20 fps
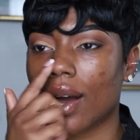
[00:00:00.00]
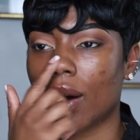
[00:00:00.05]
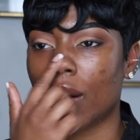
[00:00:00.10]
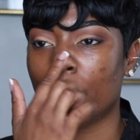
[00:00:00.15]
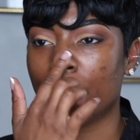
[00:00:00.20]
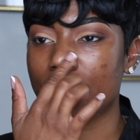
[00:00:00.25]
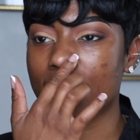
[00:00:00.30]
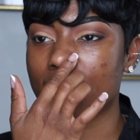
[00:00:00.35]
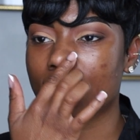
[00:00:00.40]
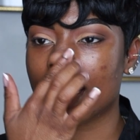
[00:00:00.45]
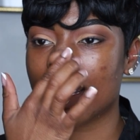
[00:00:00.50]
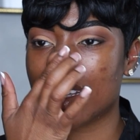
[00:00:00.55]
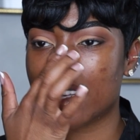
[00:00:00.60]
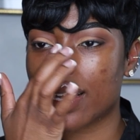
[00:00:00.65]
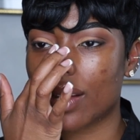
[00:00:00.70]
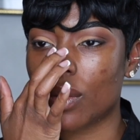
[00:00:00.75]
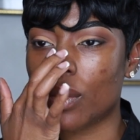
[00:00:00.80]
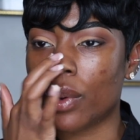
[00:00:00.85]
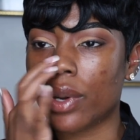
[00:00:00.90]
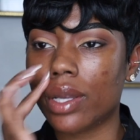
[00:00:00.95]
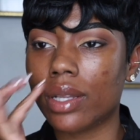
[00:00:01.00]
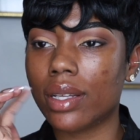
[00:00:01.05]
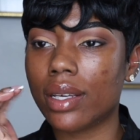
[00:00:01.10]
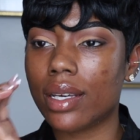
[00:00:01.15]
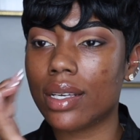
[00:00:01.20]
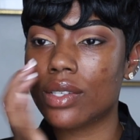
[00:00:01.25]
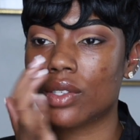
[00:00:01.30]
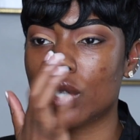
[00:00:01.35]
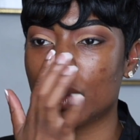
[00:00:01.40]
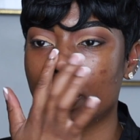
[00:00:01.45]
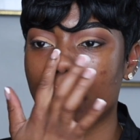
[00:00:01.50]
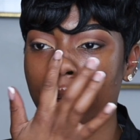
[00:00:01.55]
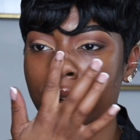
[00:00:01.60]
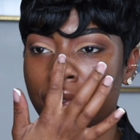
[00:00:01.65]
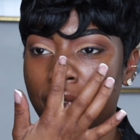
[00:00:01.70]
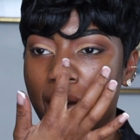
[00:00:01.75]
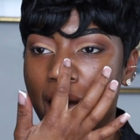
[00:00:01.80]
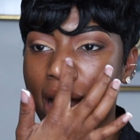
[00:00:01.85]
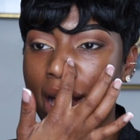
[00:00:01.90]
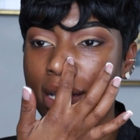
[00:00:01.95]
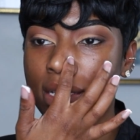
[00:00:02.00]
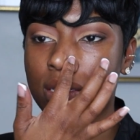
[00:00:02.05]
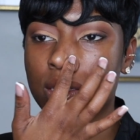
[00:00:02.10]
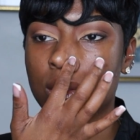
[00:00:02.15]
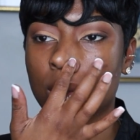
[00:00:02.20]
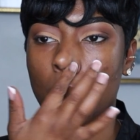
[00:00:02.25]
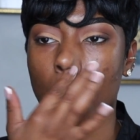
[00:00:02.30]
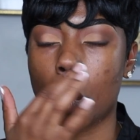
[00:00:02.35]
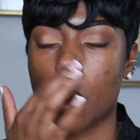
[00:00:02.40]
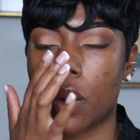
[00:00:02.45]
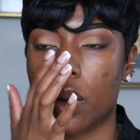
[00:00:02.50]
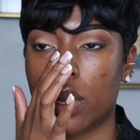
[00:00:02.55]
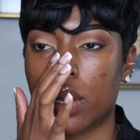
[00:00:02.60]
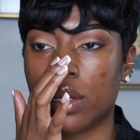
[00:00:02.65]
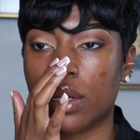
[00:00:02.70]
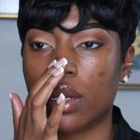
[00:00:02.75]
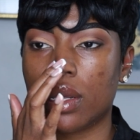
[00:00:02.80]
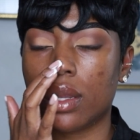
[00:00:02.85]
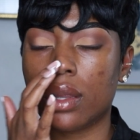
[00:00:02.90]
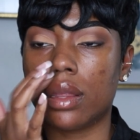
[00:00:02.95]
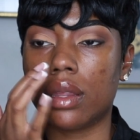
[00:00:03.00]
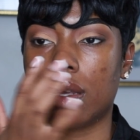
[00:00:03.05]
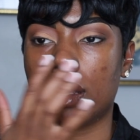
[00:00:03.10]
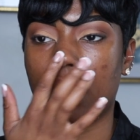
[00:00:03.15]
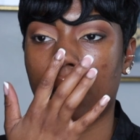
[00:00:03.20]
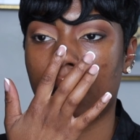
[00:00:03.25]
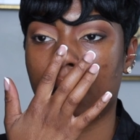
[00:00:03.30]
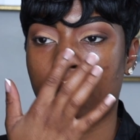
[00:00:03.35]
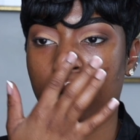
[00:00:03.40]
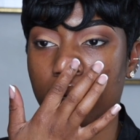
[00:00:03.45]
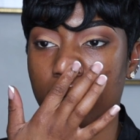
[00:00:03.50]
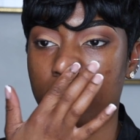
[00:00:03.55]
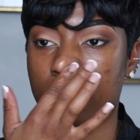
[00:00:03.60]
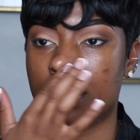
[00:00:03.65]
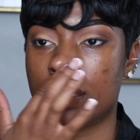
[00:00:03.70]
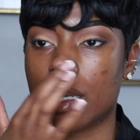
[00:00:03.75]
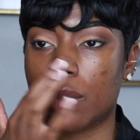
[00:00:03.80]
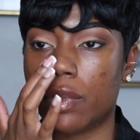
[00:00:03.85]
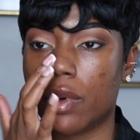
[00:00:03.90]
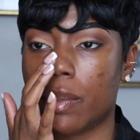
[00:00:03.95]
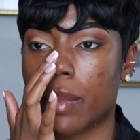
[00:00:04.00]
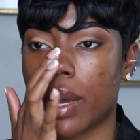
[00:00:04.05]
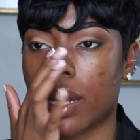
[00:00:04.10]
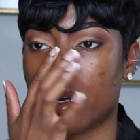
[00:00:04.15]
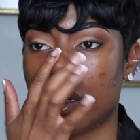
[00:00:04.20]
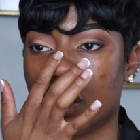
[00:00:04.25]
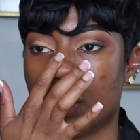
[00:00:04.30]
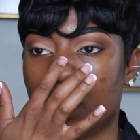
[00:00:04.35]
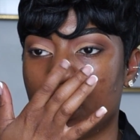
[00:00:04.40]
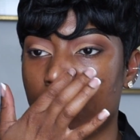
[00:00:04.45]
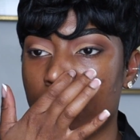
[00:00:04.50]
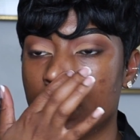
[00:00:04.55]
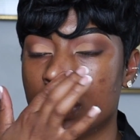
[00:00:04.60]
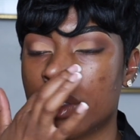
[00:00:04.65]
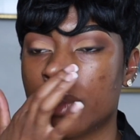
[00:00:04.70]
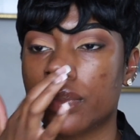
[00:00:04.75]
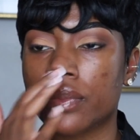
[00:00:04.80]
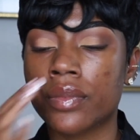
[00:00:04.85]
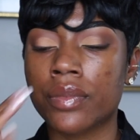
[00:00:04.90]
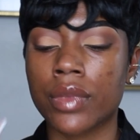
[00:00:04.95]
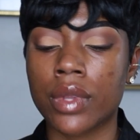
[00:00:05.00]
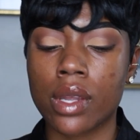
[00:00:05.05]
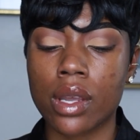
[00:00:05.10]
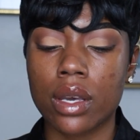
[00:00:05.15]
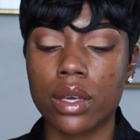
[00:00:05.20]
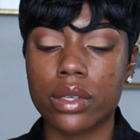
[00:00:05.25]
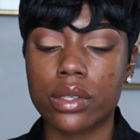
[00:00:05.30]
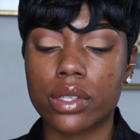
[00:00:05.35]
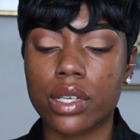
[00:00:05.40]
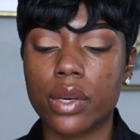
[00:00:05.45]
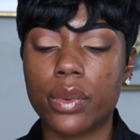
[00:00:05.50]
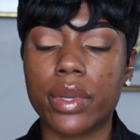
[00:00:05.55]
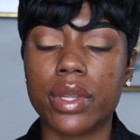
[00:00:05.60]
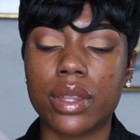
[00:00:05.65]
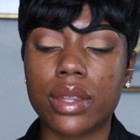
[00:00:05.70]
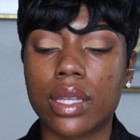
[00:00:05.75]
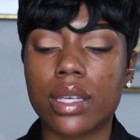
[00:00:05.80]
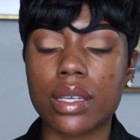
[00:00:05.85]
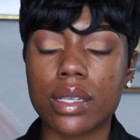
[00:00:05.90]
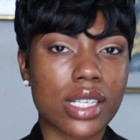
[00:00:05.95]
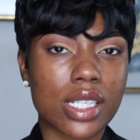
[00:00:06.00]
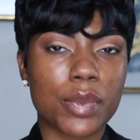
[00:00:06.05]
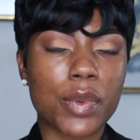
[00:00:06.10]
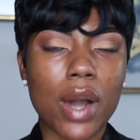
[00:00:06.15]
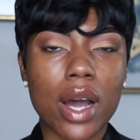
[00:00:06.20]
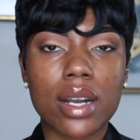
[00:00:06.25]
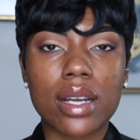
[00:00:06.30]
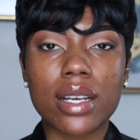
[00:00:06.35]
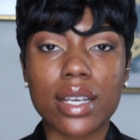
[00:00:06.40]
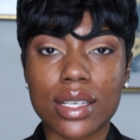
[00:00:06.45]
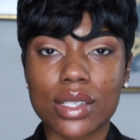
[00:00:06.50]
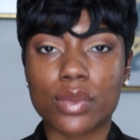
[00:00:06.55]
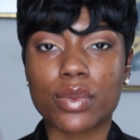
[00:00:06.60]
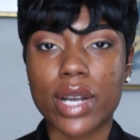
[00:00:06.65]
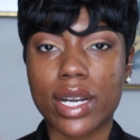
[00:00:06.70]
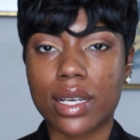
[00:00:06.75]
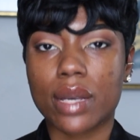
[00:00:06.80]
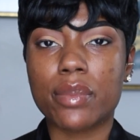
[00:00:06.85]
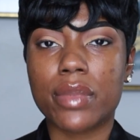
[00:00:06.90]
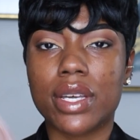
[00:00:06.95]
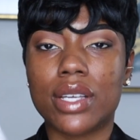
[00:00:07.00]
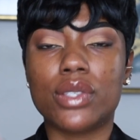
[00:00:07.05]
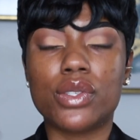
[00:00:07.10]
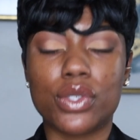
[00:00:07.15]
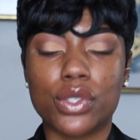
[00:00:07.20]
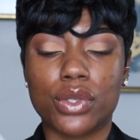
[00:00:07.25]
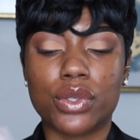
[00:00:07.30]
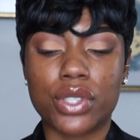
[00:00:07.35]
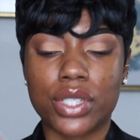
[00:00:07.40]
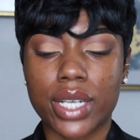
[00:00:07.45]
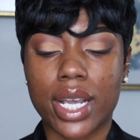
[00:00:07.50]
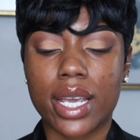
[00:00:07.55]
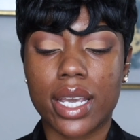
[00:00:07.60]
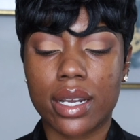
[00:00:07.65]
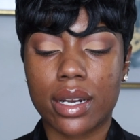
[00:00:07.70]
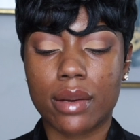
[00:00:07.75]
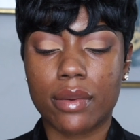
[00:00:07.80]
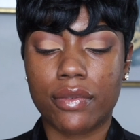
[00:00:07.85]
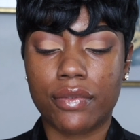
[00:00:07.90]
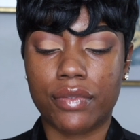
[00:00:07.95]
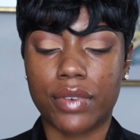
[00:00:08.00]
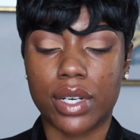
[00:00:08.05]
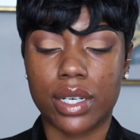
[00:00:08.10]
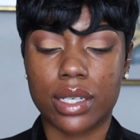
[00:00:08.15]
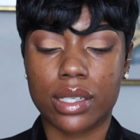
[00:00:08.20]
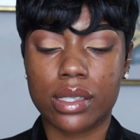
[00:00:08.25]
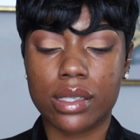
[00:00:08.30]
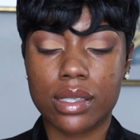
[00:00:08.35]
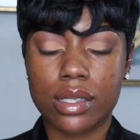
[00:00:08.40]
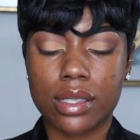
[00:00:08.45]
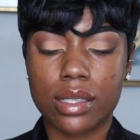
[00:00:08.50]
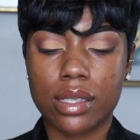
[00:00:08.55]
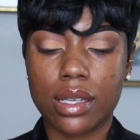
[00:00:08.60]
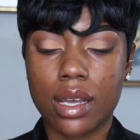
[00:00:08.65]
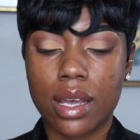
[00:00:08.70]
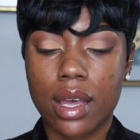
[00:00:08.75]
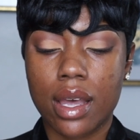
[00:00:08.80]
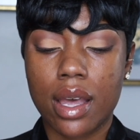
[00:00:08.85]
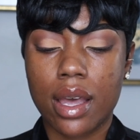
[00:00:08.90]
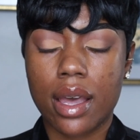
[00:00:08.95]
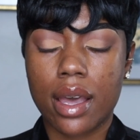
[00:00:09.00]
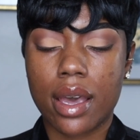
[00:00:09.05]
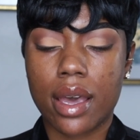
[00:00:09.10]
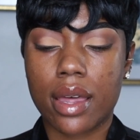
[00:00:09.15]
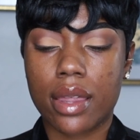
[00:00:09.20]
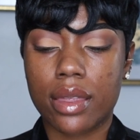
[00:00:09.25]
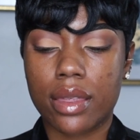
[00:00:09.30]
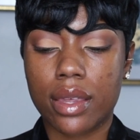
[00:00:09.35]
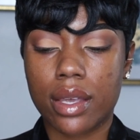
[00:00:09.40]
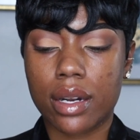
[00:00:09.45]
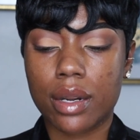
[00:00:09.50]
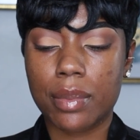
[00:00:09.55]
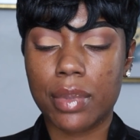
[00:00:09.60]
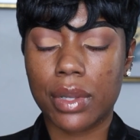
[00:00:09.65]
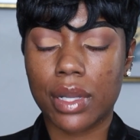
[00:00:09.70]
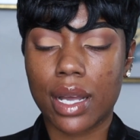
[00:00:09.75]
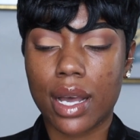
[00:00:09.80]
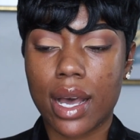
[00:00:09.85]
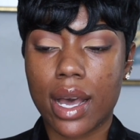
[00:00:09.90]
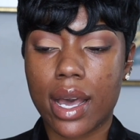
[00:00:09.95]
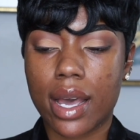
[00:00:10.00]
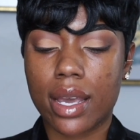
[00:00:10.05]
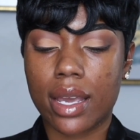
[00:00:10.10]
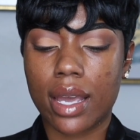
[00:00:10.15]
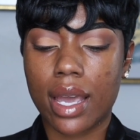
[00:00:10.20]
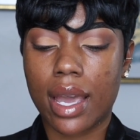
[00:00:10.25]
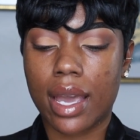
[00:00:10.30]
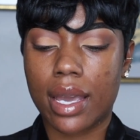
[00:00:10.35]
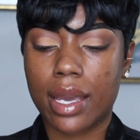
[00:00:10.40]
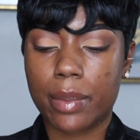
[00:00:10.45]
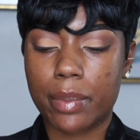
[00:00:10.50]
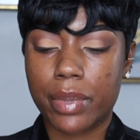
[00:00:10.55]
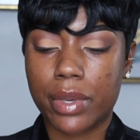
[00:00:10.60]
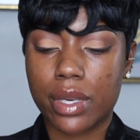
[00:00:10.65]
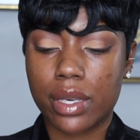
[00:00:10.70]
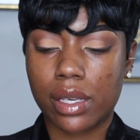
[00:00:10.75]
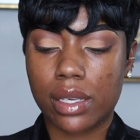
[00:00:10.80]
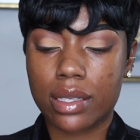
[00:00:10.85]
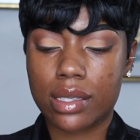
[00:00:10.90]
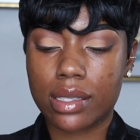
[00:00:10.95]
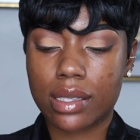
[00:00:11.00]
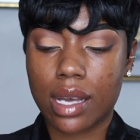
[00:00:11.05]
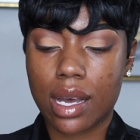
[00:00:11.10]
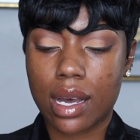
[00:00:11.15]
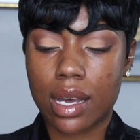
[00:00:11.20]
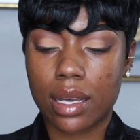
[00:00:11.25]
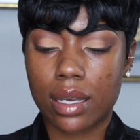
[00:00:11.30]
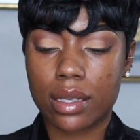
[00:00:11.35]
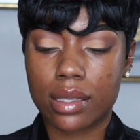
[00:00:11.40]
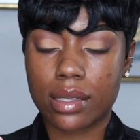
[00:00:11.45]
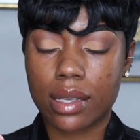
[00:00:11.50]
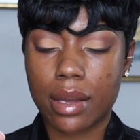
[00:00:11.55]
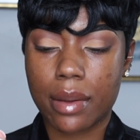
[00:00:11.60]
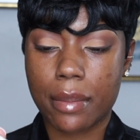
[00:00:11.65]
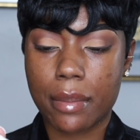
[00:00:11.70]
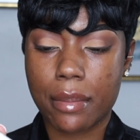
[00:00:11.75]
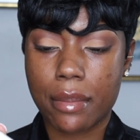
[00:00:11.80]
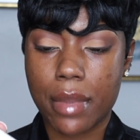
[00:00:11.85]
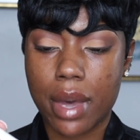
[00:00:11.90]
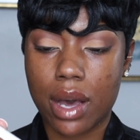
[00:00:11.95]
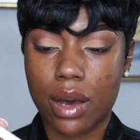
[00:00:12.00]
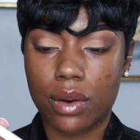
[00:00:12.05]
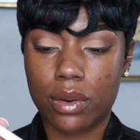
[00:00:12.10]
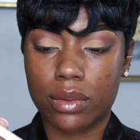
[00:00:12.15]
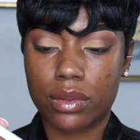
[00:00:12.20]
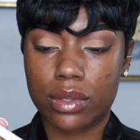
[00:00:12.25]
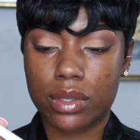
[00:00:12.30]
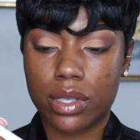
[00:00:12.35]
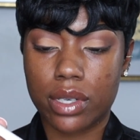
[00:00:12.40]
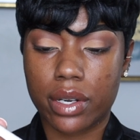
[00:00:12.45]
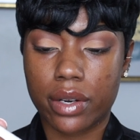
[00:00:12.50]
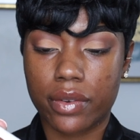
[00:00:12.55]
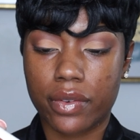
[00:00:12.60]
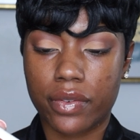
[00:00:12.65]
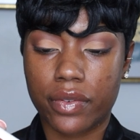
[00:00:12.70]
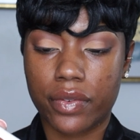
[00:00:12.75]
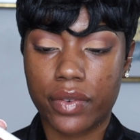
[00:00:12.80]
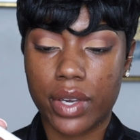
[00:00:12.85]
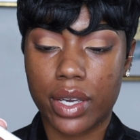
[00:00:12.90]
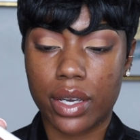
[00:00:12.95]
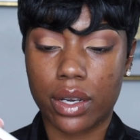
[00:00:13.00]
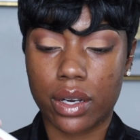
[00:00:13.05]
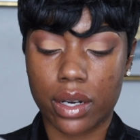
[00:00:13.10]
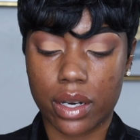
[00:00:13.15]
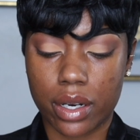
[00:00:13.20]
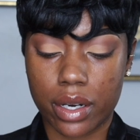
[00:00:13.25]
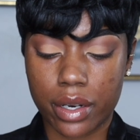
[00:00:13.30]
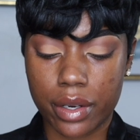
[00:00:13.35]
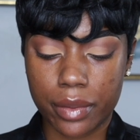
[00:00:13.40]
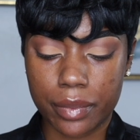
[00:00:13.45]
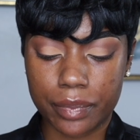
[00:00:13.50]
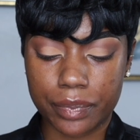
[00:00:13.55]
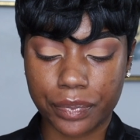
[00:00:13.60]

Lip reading: always get oily super fast on the tip of my nose. So with this product, it's recommended to shake it up first and then apply a pea-size amount to your finger.